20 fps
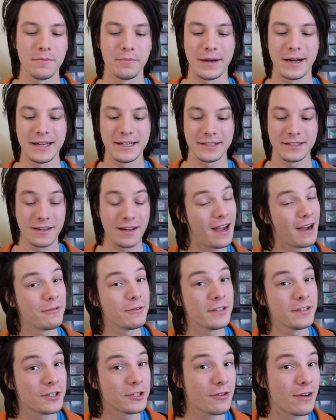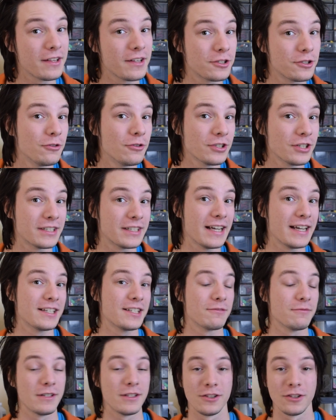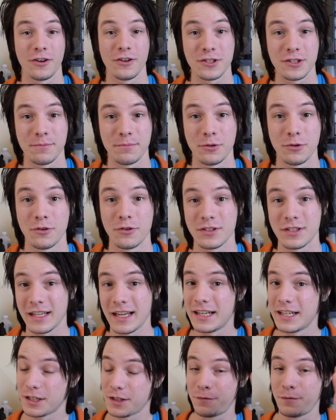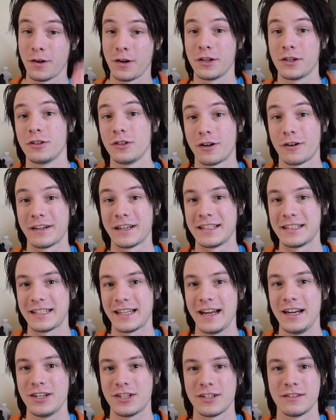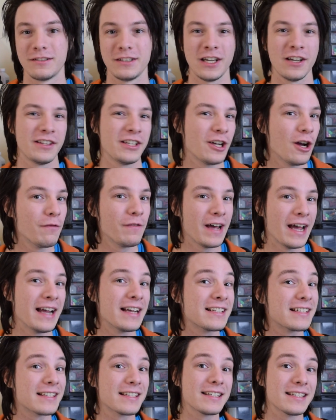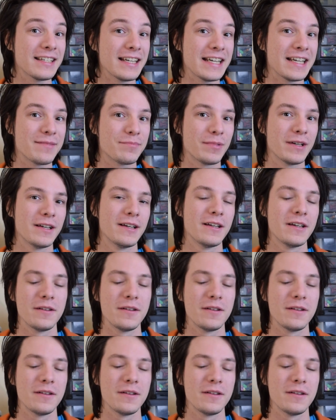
But I wanted to try the torture test with no supports in its vertical orientation. You know, the overhangs are steep,